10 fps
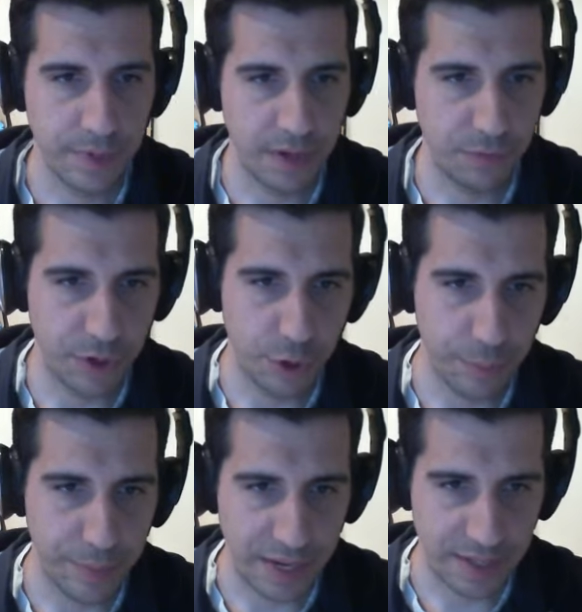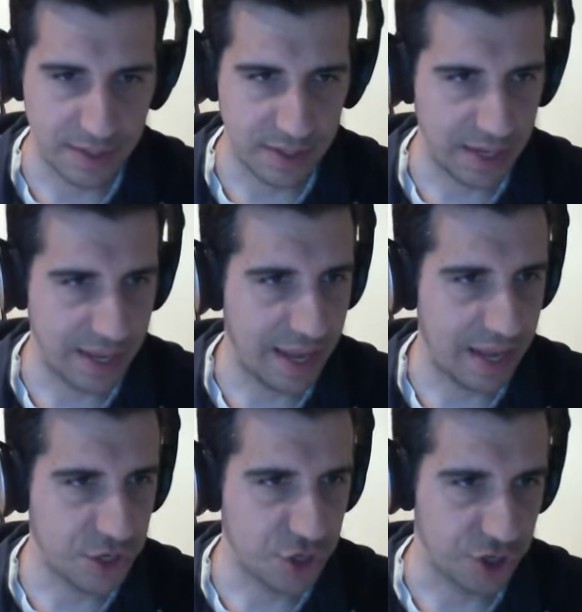then if we go back to the
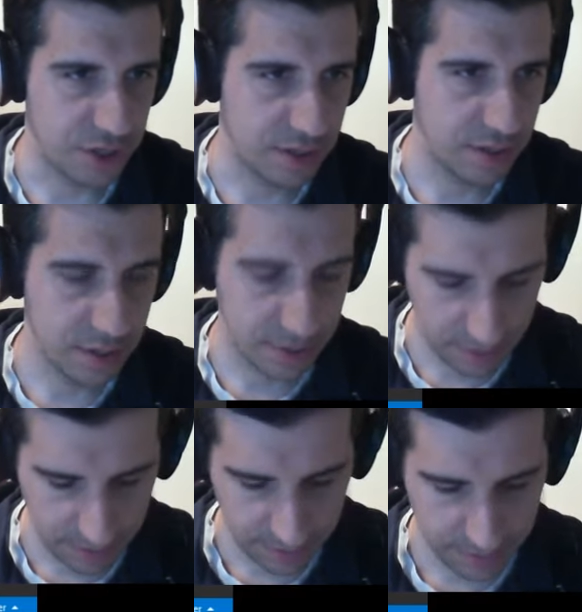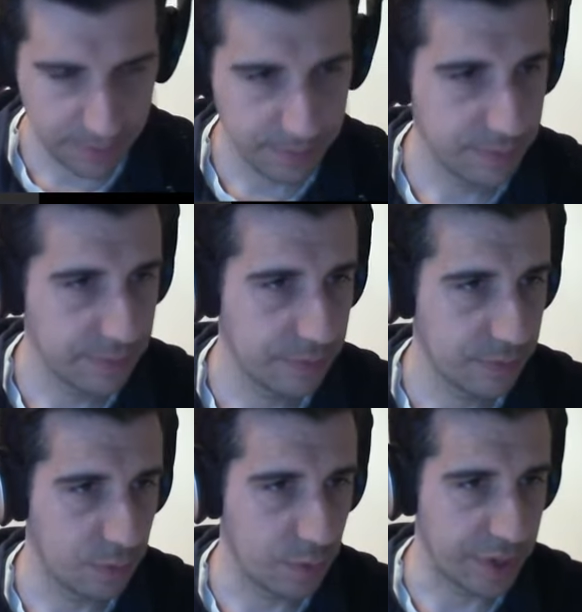engine,
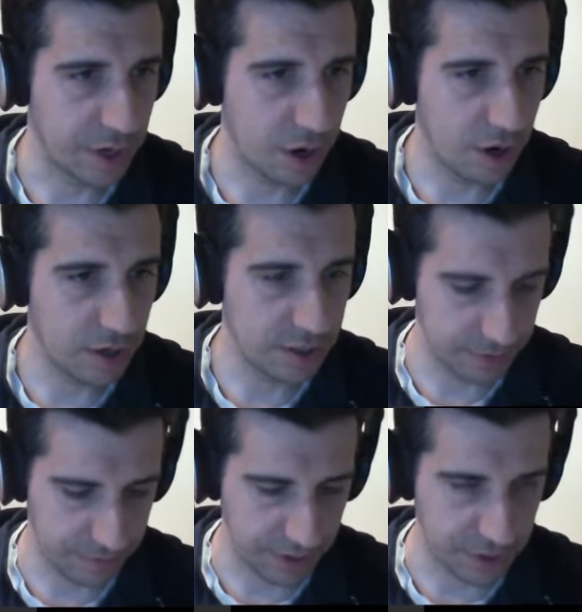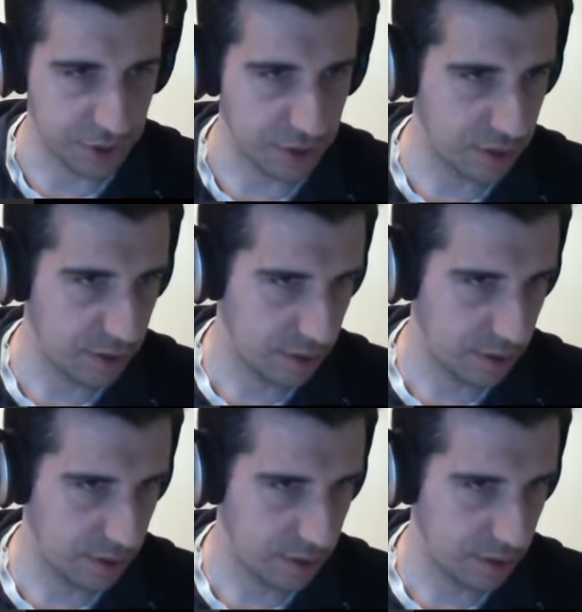where we call this function,